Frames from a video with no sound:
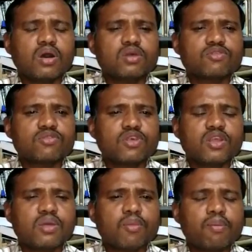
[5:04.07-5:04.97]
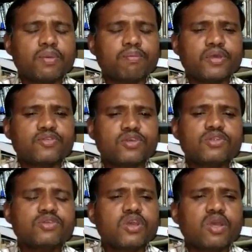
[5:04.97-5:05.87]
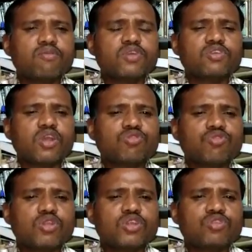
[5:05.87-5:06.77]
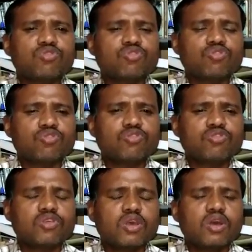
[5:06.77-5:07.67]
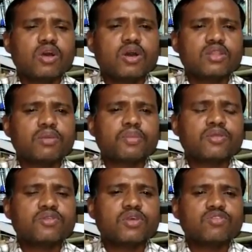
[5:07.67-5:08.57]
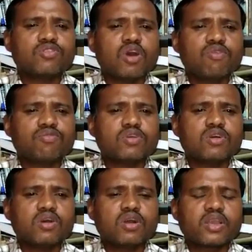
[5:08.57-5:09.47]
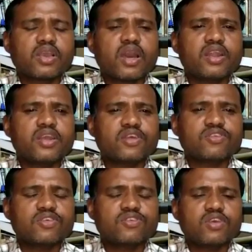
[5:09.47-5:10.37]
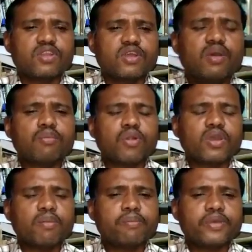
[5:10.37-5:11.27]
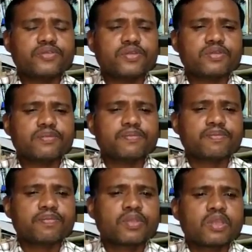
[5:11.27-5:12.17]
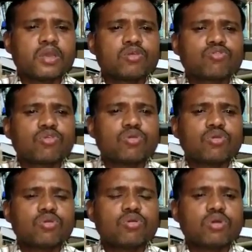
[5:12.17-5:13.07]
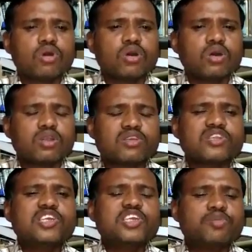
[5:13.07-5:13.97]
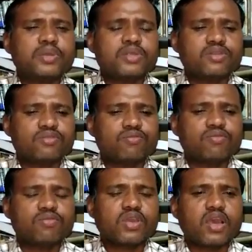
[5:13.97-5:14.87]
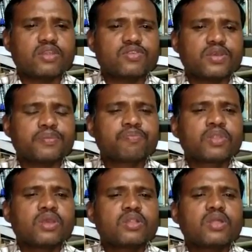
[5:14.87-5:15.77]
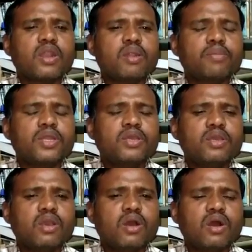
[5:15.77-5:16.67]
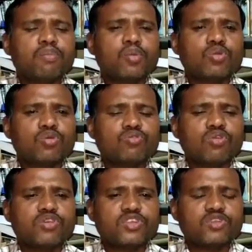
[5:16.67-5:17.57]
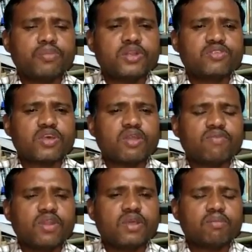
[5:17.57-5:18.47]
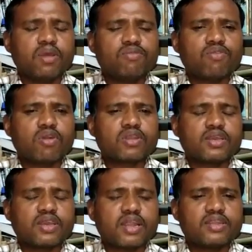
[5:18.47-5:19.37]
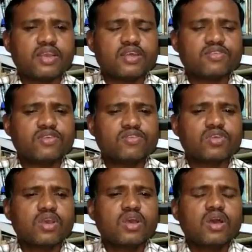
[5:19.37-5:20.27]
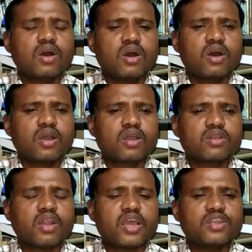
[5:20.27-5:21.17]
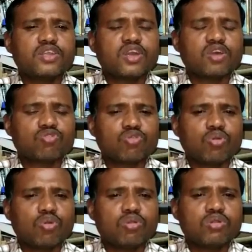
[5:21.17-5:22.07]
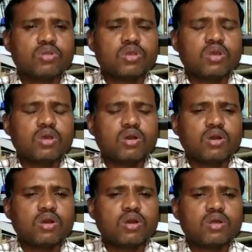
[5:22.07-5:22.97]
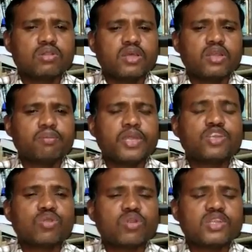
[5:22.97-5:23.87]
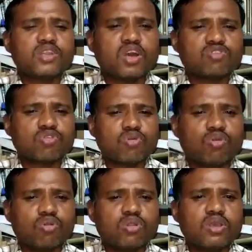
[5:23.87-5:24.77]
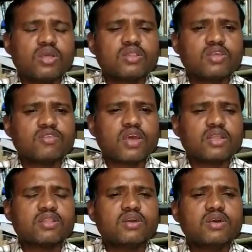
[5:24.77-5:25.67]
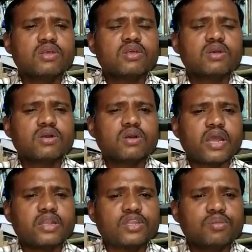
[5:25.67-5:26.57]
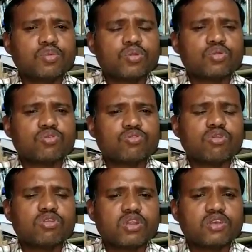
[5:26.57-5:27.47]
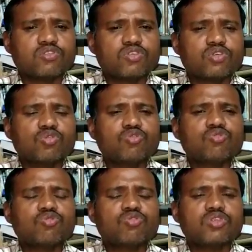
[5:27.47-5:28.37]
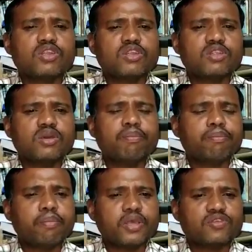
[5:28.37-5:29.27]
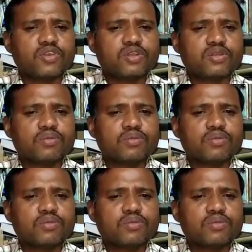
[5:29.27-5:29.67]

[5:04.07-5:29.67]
serum of a patient, which also lead to shows the presence of gigardiasis in a body of patient. So treatment, we can say there are many protozoal treatments are available for gigardiasis. Trinidazole, then metronidazole. These are the anti-protozoal drugs used to treat the patient.